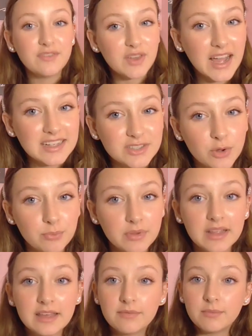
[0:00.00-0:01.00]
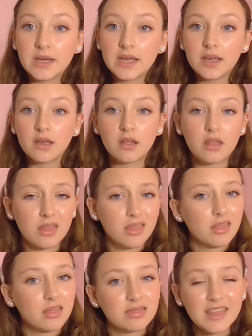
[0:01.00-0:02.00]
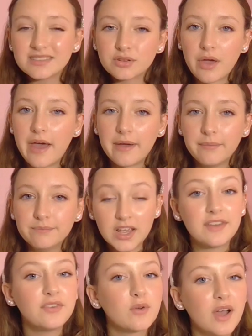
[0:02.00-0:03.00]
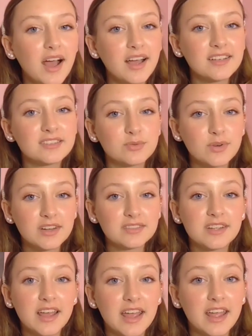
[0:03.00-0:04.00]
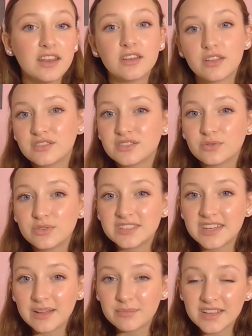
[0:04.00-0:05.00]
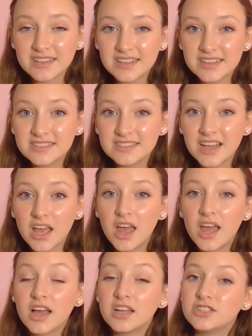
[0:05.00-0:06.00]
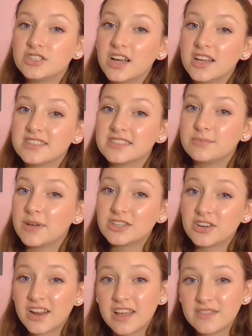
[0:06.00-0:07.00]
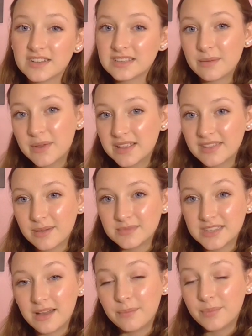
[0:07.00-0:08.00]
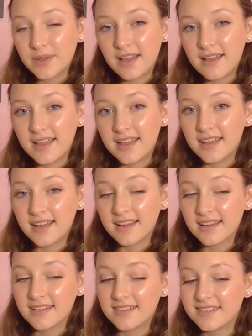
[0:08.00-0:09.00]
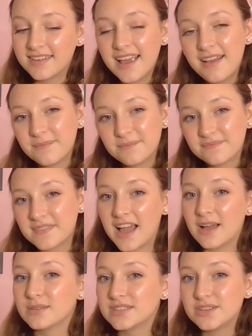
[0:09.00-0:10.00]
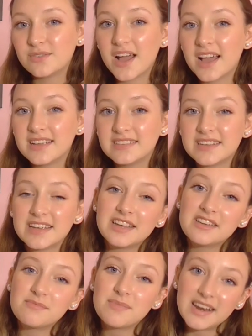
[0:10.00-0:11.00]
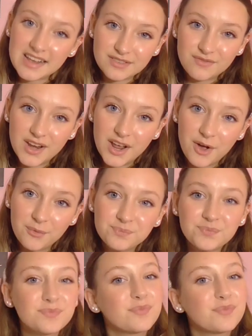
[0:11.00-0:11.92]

If you guys don't believe me, that's okay. If you guys want another story time like this, just make sure to give this a big thumbs up. And yeah, I will see you guys in my next video.